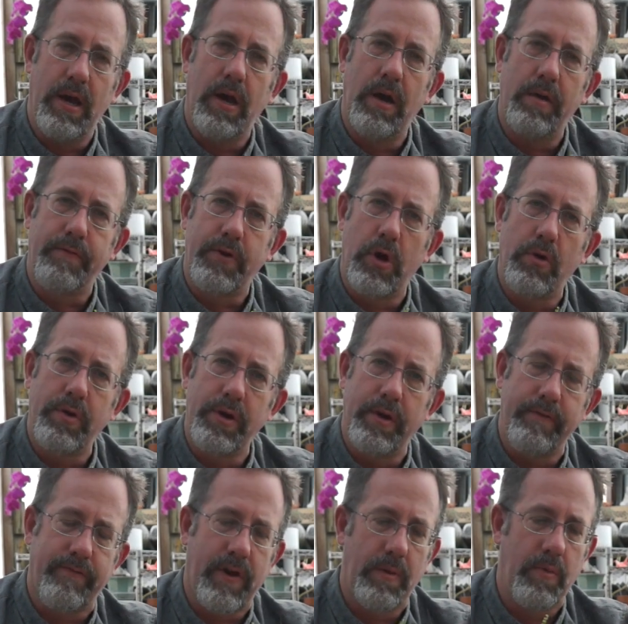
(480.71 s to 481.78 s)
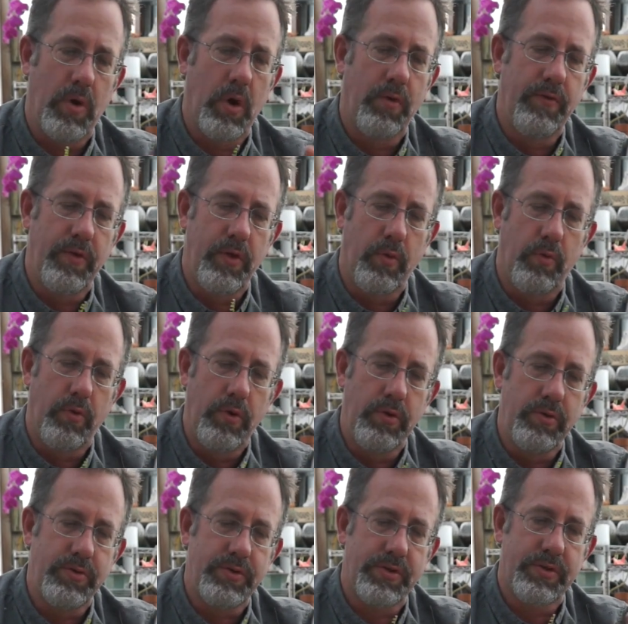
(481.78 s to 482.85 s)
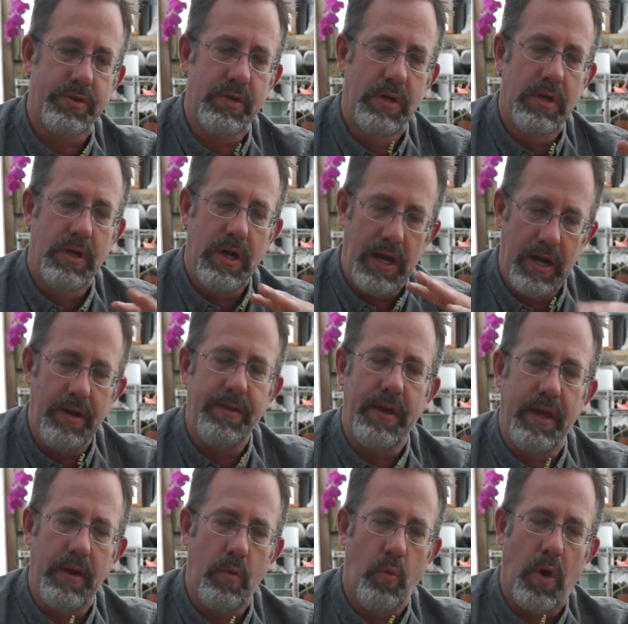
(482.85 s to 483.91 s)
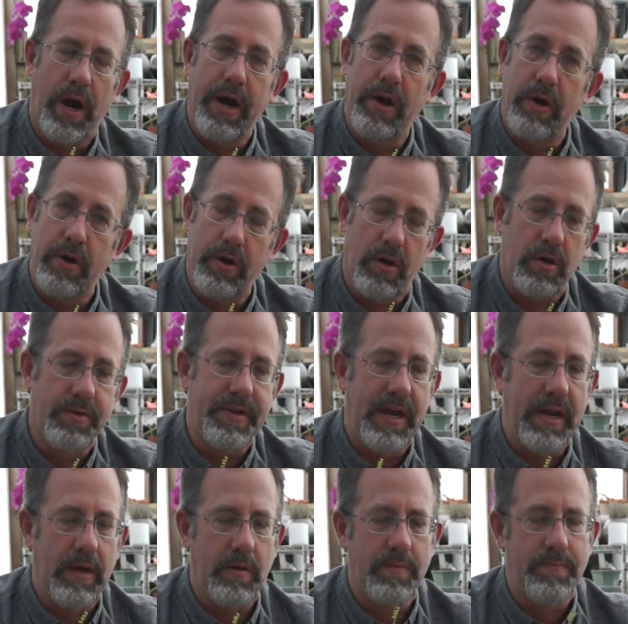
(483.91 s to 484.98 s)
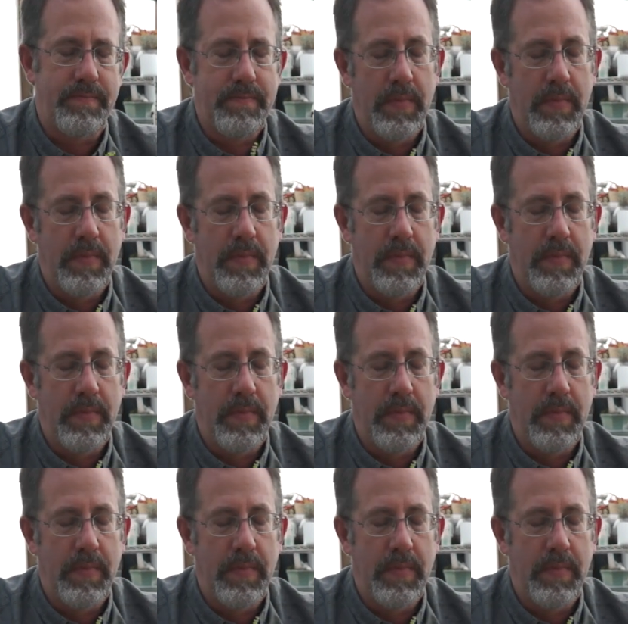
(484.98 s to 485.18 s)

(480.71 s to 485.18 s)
of coconut fiber over the roots, and then wire it all down.